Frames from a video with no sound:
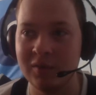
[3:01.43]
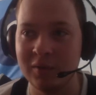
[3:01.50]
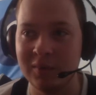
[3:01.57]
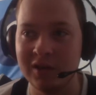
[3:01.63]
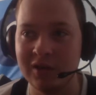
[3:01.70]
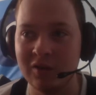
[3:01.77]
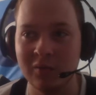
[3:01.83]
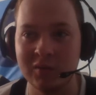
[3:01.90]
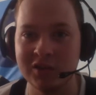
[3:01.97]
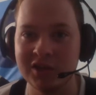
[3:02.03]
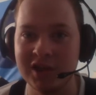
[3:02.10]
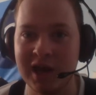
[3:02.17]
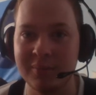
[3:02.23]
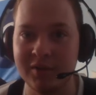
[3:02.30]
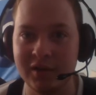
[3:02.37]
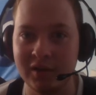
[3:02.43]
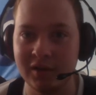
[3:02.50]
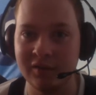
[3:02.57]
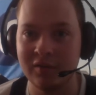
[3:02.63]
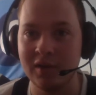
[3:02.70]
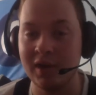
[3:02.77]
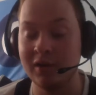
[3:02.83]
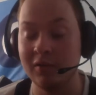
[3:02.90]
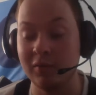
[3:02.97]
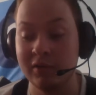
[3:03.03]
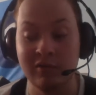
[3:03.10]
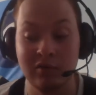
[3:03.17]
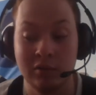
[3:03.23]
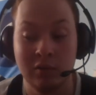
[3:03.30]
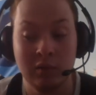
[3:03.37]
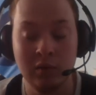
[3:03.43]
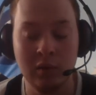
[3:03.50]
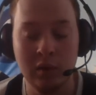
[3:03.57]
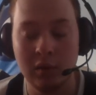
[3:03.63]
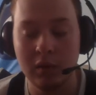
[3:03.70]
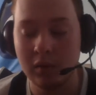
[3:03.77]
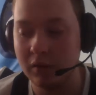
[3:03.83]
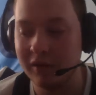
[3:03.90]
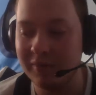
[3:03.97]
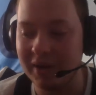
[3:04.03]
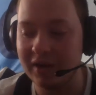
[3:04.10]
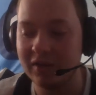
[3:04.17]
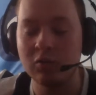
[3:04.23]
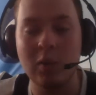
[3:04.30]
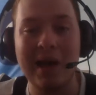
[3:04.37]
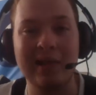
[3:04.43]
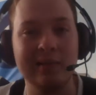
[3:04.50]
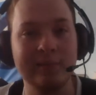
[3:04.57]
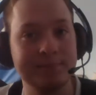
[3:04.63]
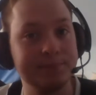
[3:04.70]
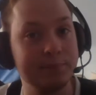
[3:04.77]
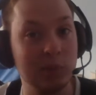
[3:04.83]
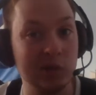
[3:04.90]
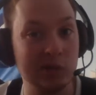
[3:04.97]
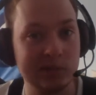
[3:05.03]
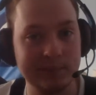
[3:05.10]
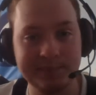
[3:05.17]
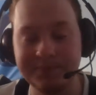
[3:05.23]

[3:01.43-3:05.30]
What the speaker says: to be doing much captaining anyway, so you might as well. But